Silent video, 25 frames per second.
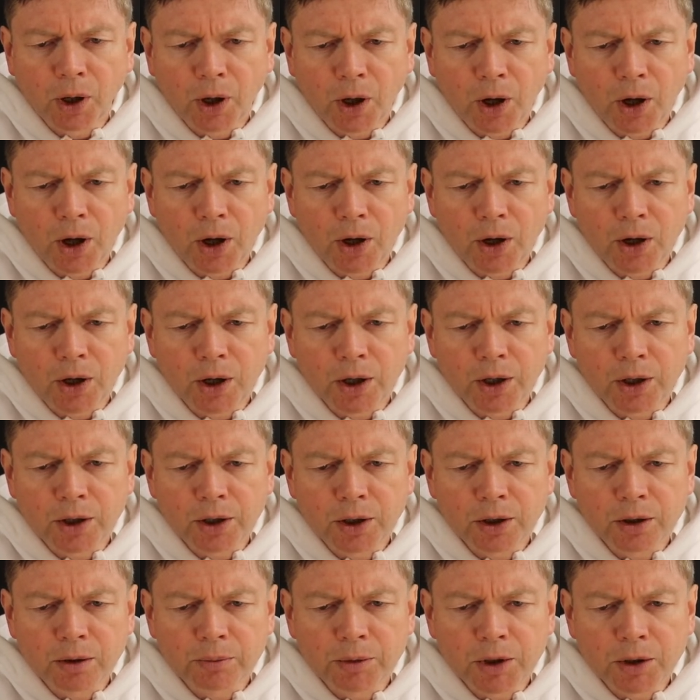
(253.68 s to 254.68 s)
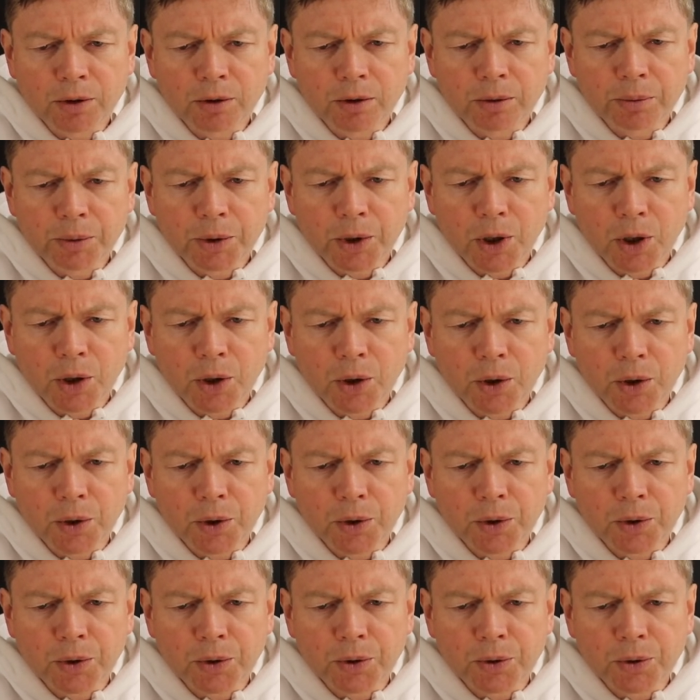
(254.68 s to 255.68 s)
I am a
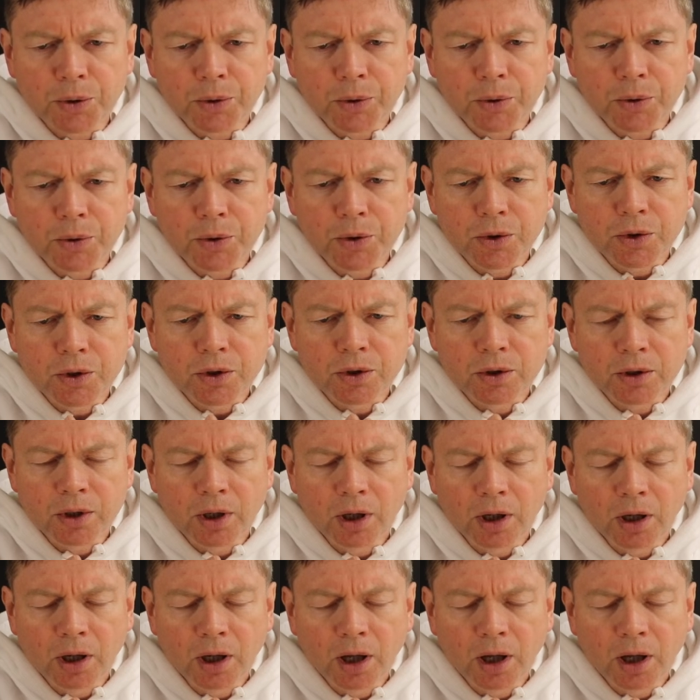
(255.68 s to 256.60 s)
reproach.